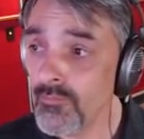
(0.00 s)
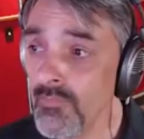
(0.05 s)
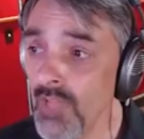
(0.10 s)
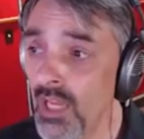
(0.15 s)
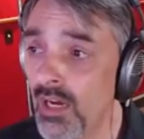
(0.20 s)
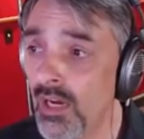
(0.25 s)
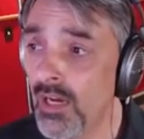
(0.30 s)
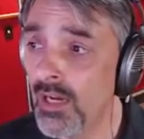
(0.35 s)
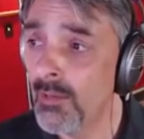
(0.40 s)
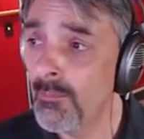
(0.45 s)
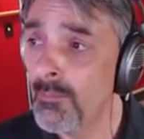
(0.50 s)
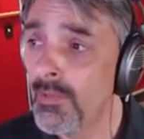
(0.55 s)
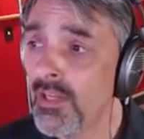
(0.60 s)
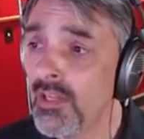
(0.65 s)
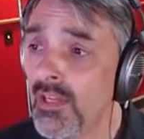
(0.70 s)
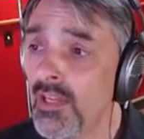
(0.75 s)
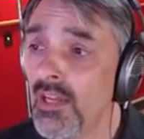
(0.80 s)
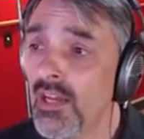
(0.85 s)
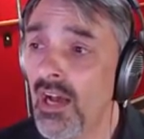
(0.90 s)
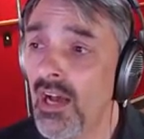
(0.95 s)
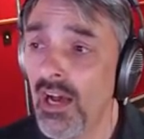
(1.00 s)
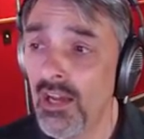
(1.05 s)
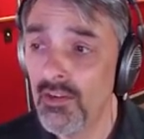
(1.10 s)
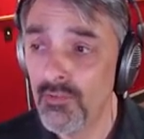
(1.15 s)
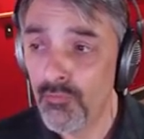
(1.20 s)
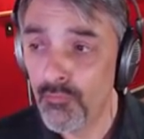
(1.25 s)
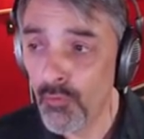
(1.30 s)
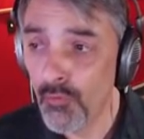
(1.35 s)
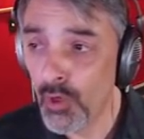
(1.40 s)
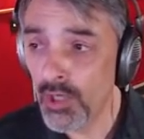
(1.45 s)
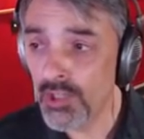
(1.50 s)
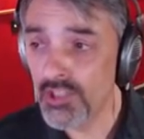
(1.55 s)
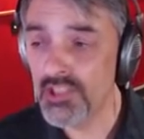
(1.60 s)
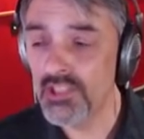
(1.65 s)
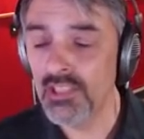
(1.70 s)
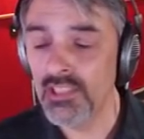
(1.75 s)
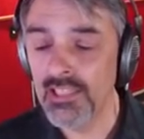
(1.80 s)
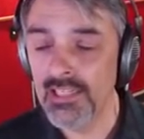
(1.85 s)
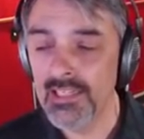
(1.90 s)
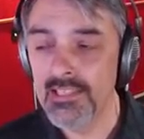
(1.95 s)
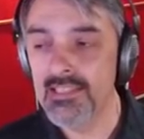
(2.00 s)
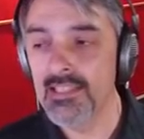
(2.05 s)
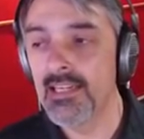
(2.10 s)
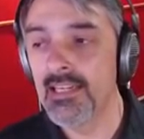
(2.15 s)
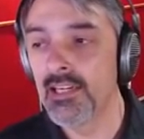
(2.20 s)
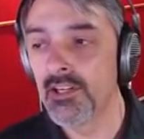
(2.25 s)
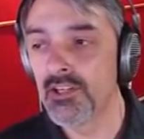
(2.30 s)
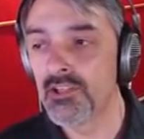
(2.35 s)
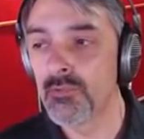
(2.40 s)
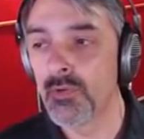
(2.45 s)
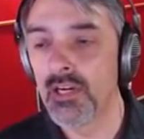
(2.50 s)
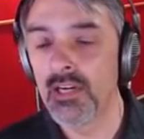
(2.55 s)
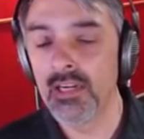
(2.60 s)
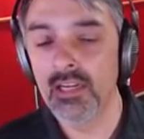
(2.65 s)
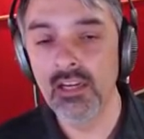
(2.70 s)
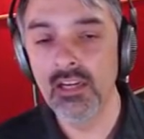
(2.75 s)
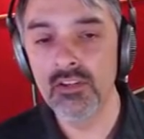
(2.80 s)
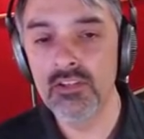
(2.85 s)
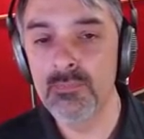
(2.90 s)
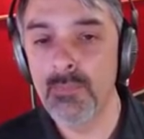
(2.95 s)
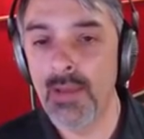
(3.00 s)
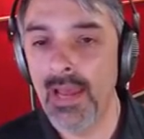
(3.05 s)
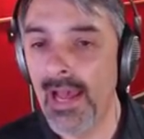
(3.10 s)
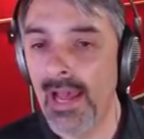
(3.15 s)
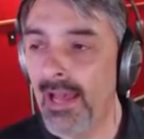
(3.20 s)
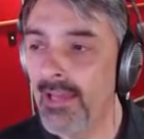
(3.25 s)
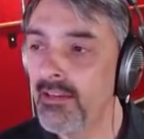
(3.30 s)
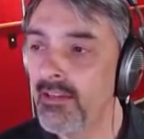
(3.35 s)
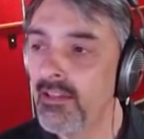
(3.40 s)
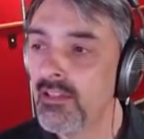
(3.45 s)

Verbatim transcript: Um, Unfortunately, see, here's where it goes bad,